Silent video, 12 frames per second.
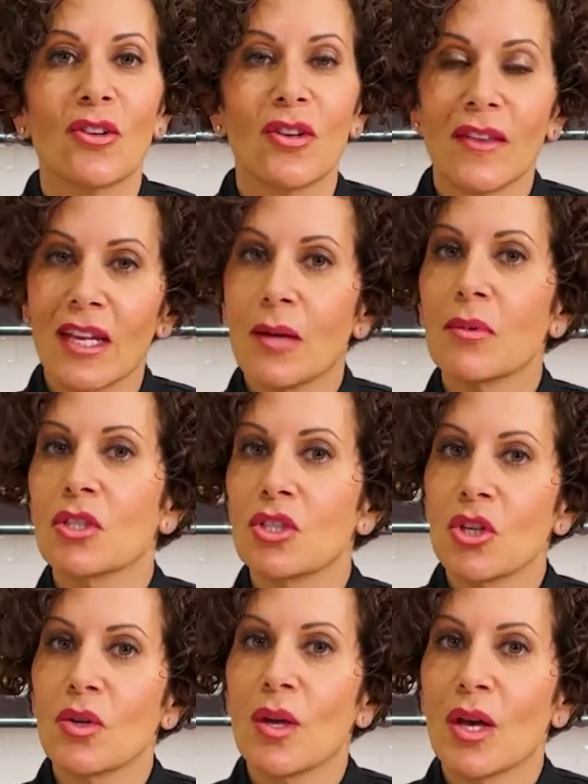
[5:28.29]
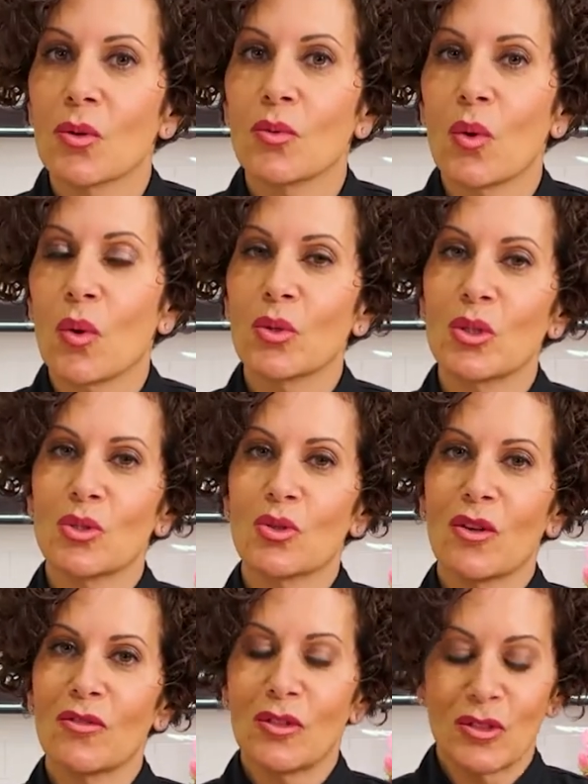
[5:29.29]
and then I'm going to show you how to roll your
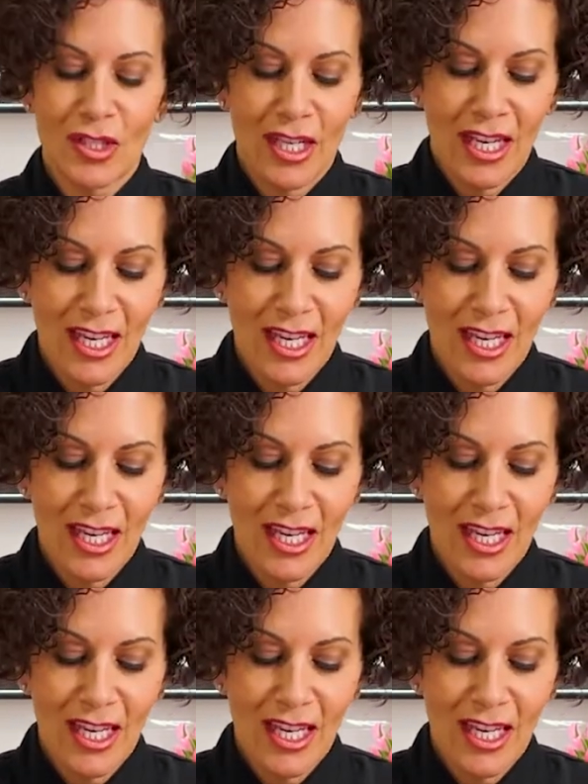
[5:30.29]
truffles